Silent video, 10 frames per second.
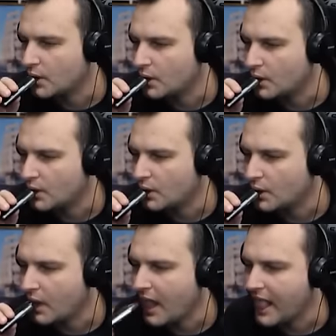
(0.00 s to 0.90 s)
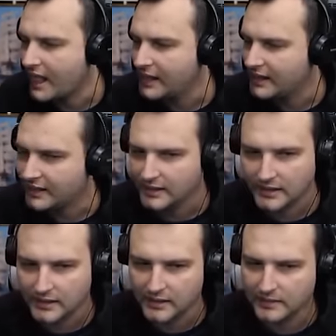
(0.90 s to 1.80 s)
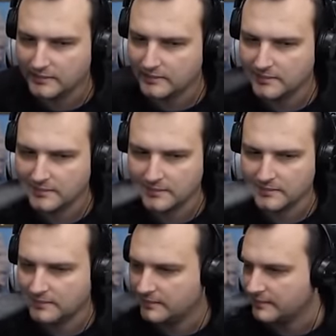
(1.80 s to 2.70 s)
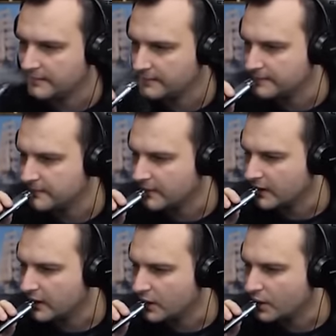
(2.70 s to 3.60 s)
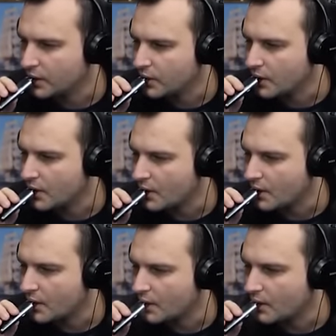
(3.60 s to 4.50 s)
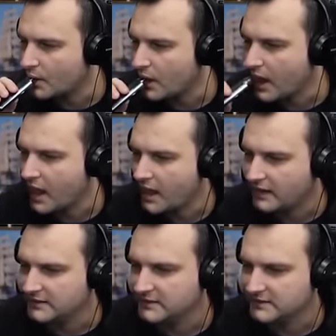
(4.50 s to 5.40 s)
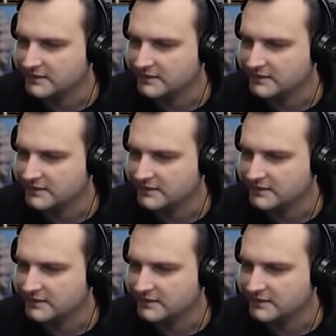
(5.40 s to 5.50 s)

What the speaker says: No one is speaking in this clip.